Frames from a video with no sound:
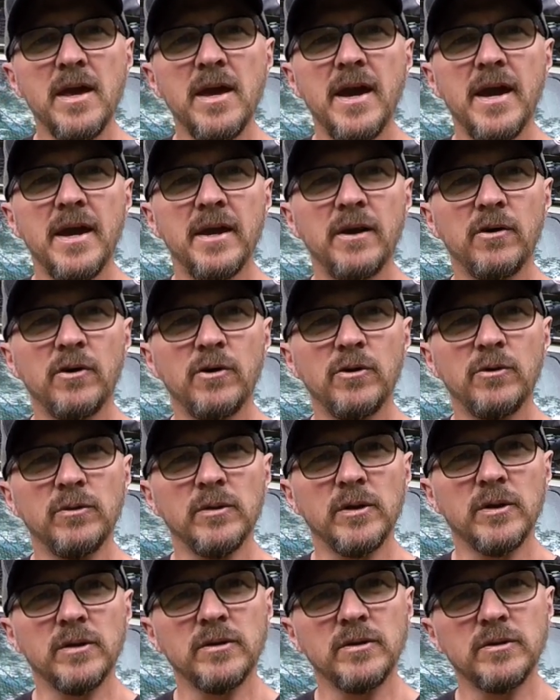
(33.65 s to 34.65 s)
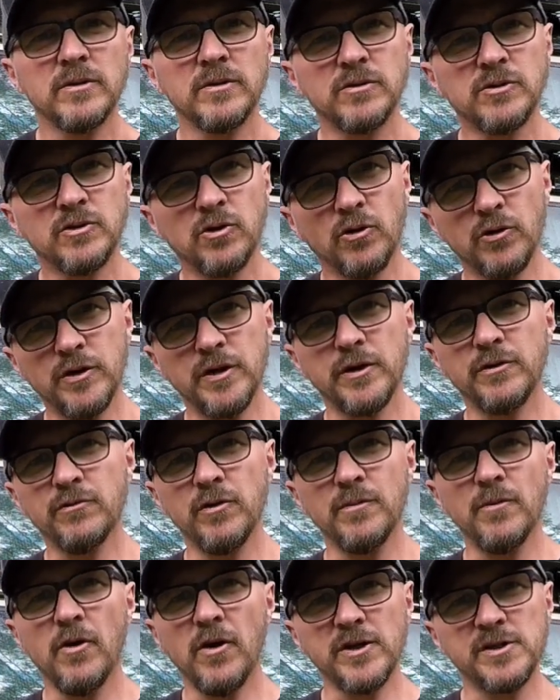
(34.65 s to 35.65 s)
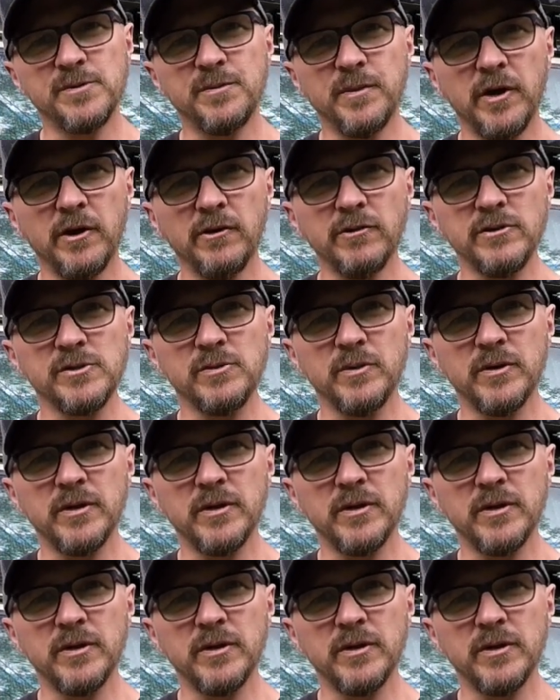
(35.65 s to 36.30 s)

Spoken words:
and I'll talk you through my experience with